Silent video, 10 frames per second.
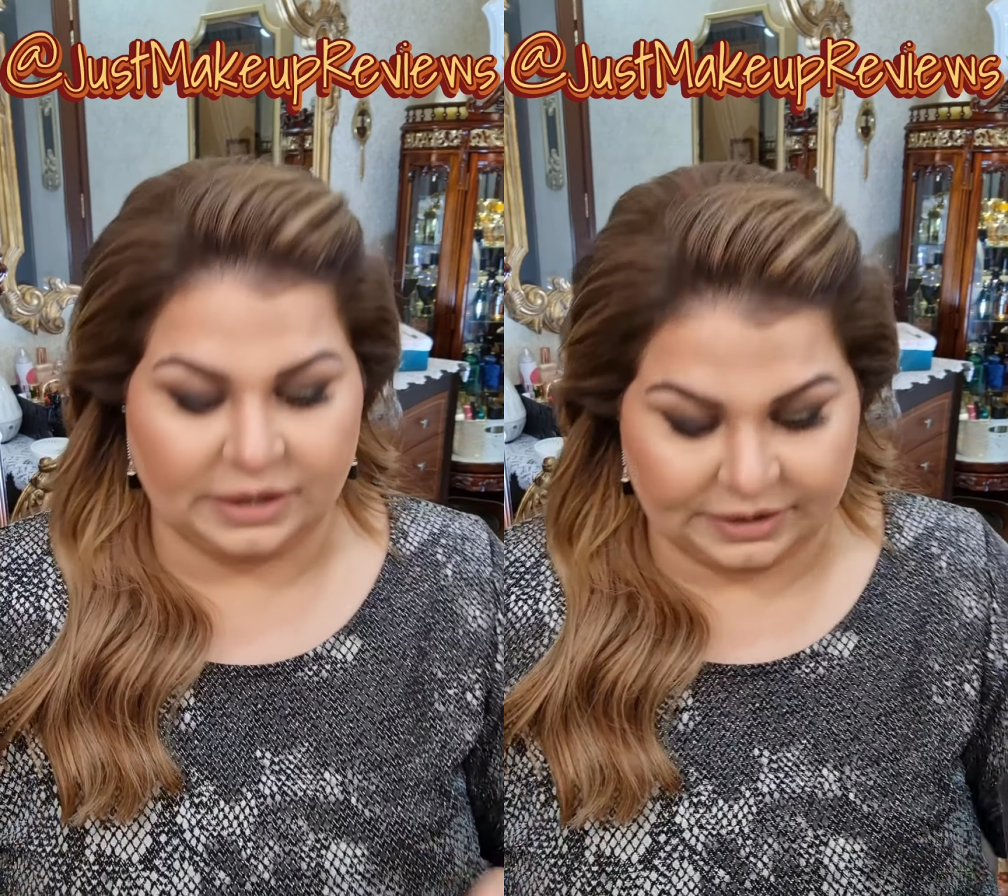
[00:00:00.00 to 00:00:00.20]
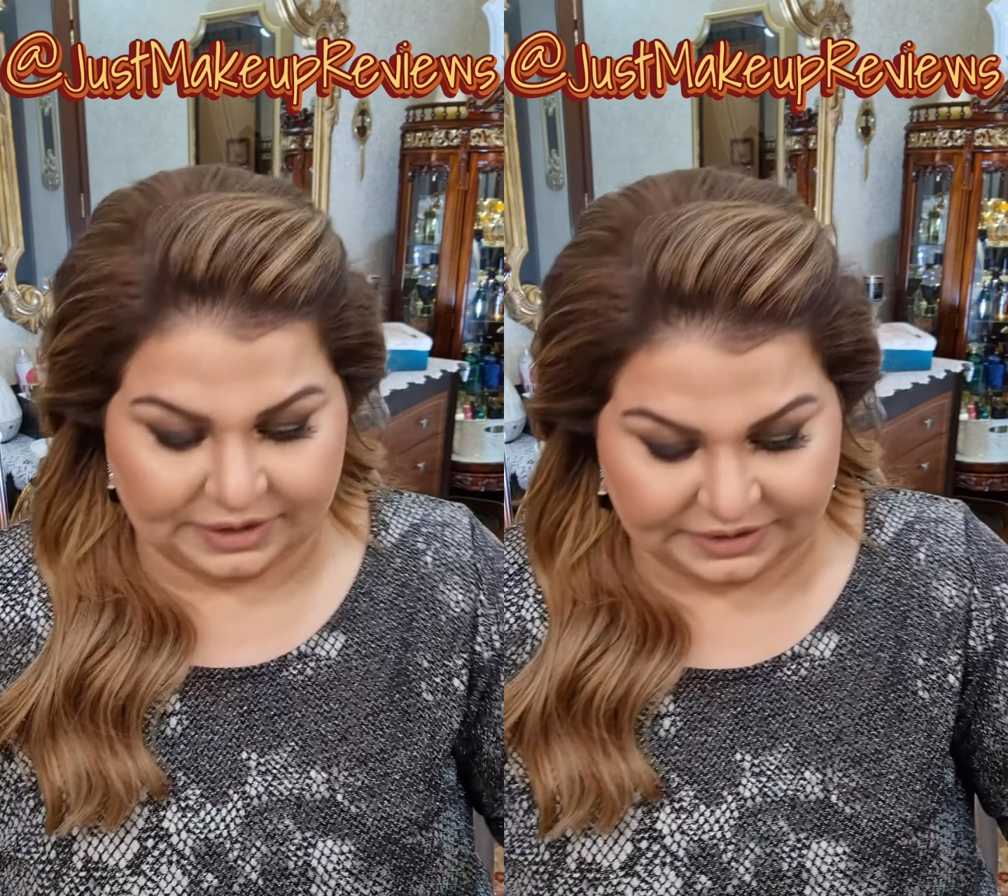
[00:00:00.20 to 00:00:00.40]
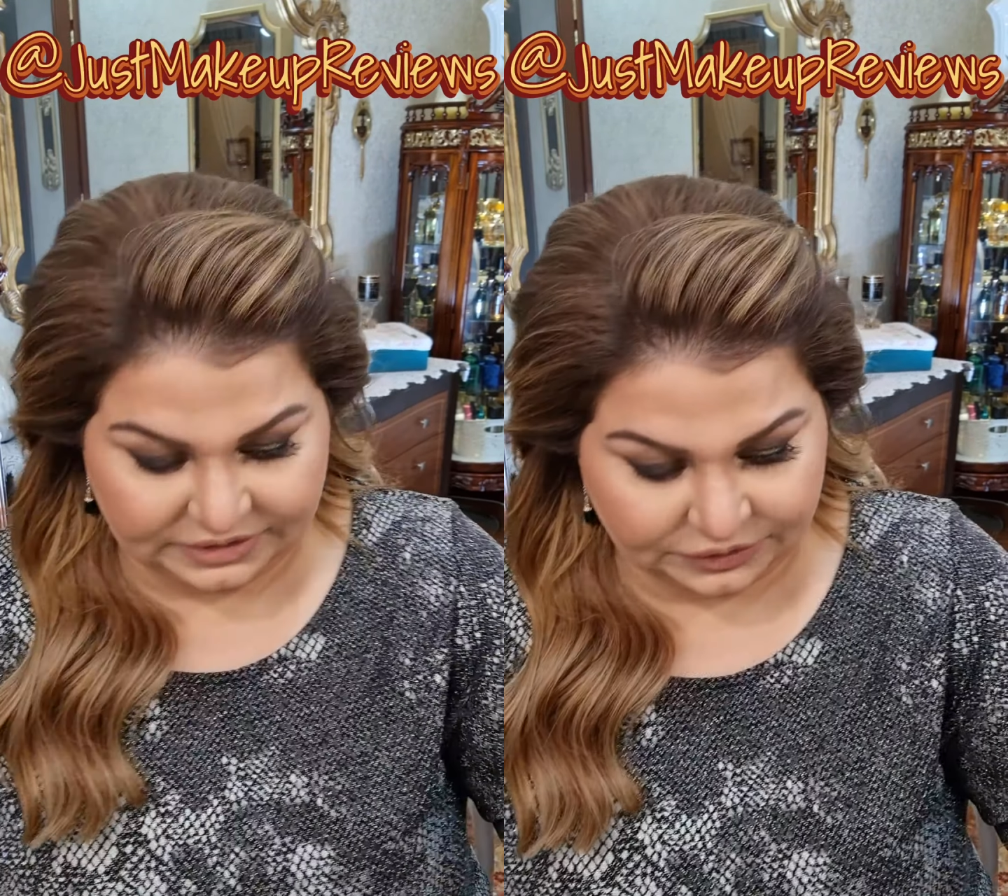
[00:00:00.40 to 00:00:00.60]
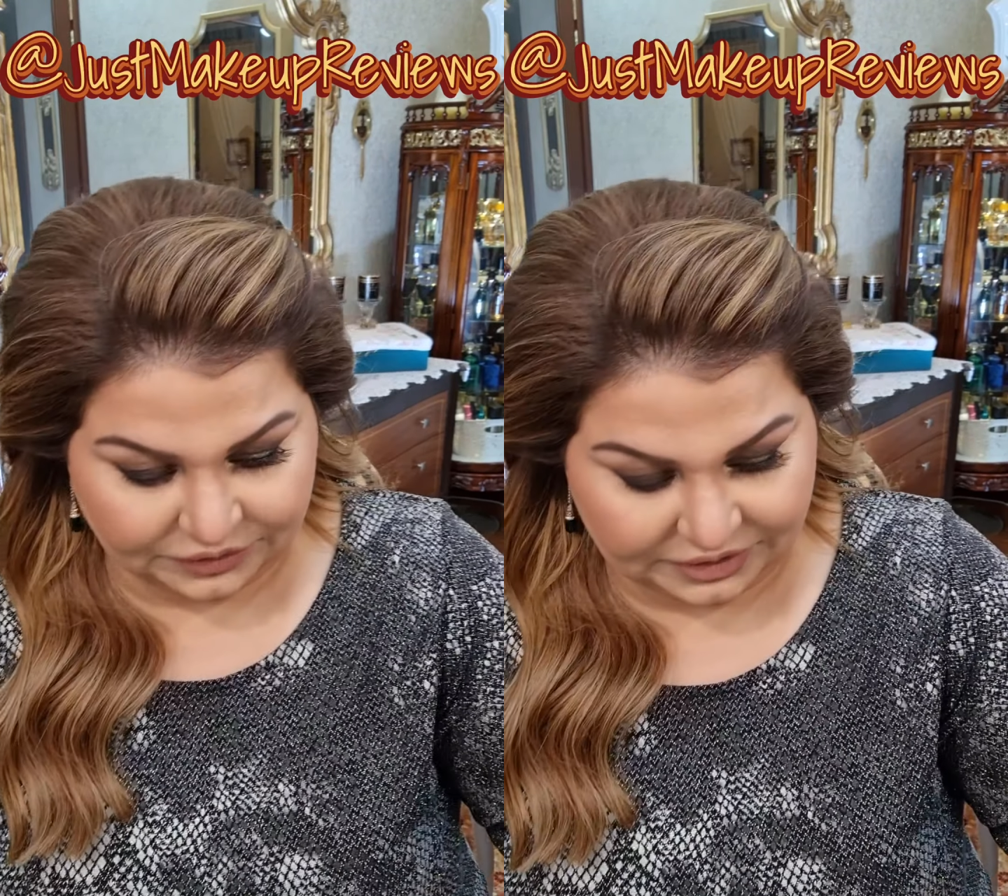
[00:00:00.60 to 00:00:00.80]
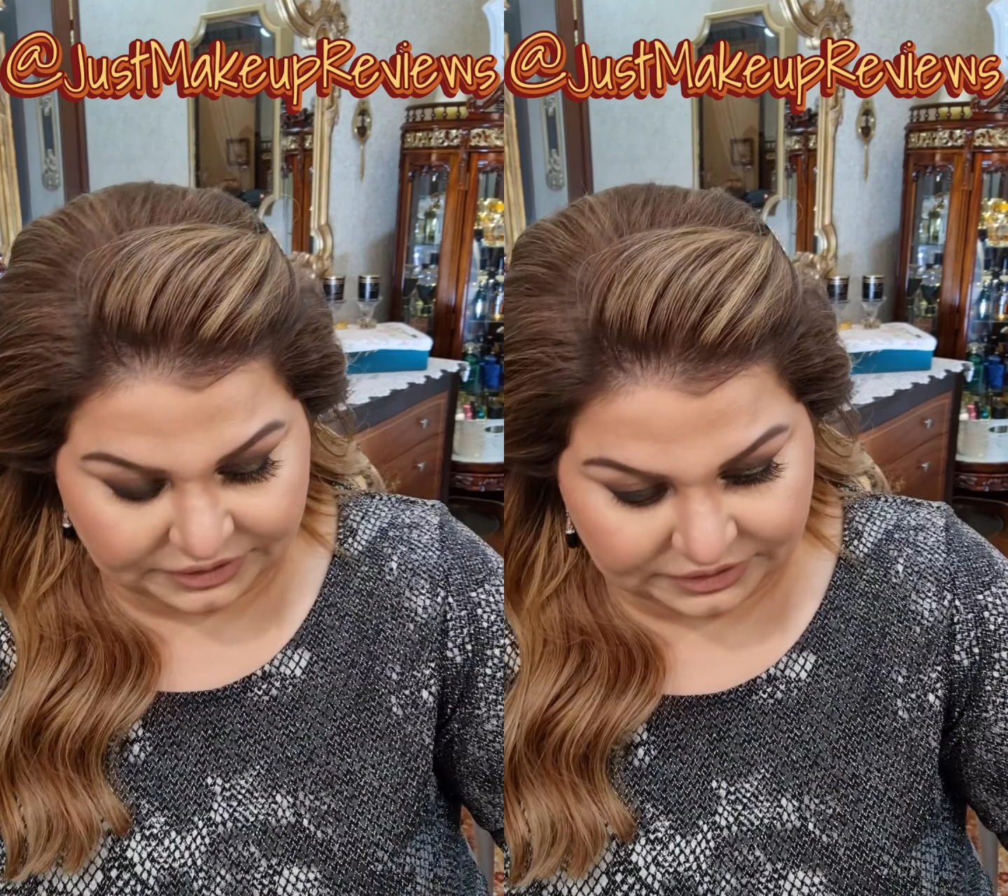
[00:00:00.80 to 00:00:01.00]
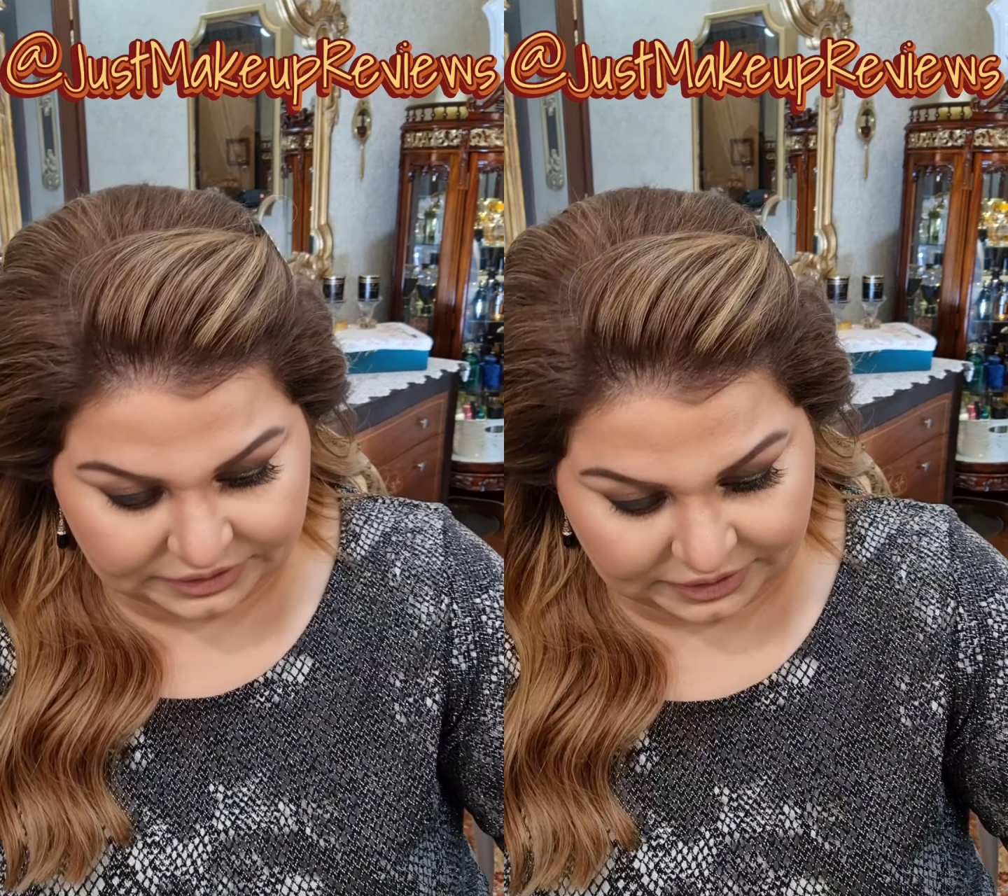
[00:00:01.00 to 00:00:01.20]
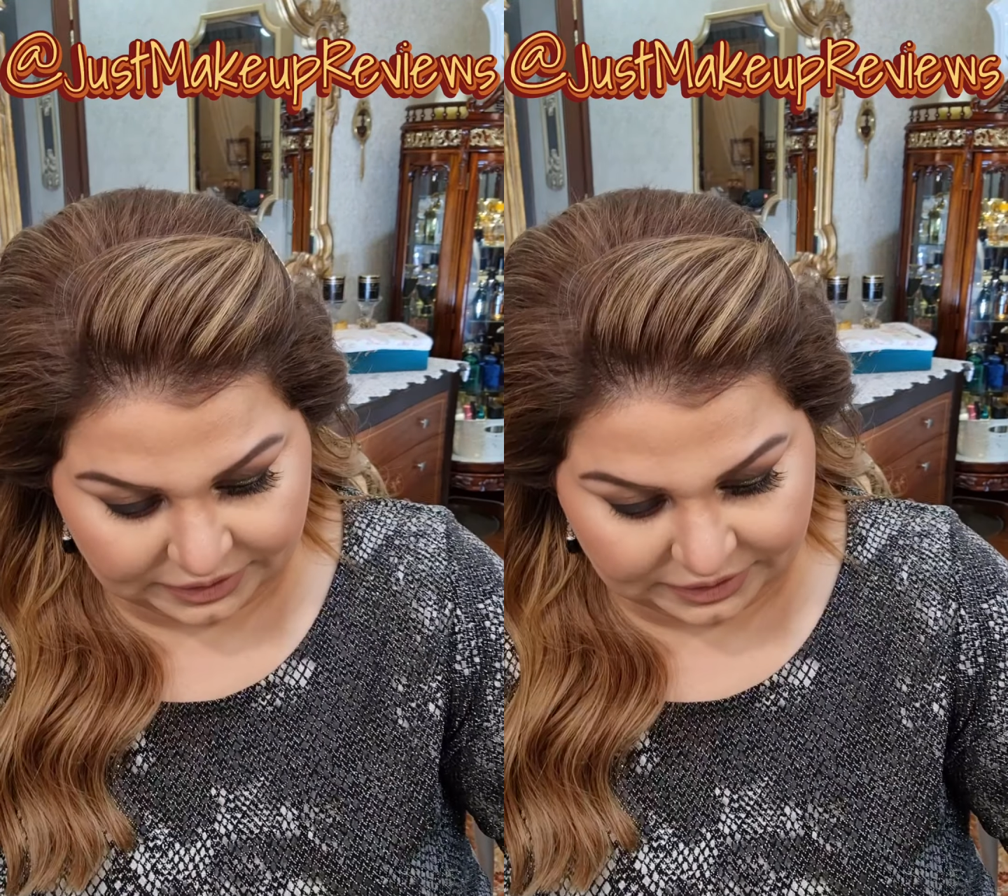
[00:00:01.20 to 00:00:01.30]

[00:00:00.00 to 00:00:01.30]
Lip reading: a nice crease.